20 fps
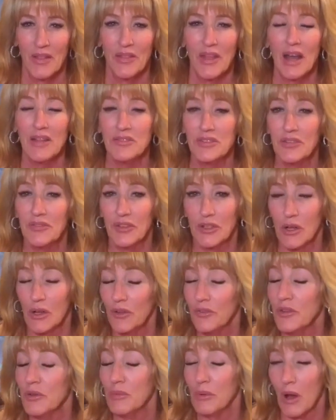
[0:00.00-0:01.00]
That
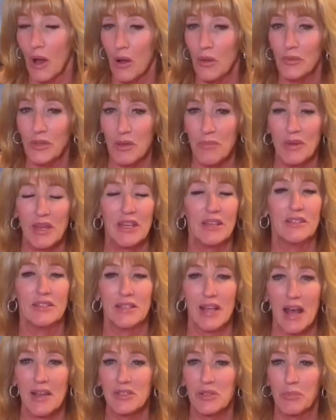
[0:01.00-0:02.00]
difficulty will only be
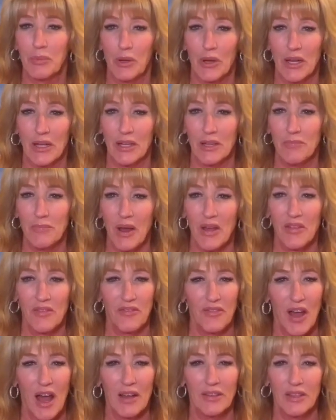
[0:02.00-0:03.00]
exacerbated by the
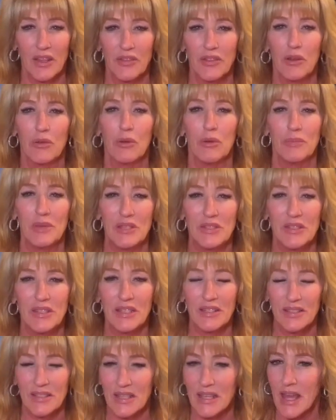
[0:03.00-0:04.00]
fact that there will be
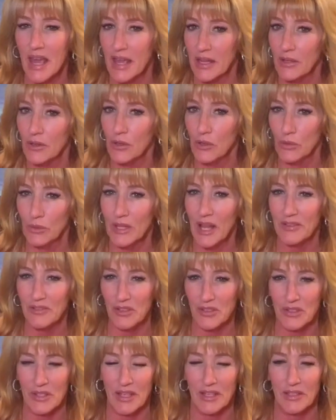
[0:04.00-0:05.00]
68 new
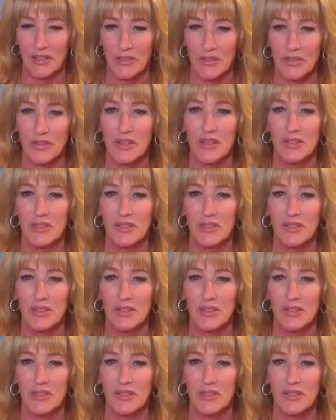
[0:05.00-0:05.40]
legislators.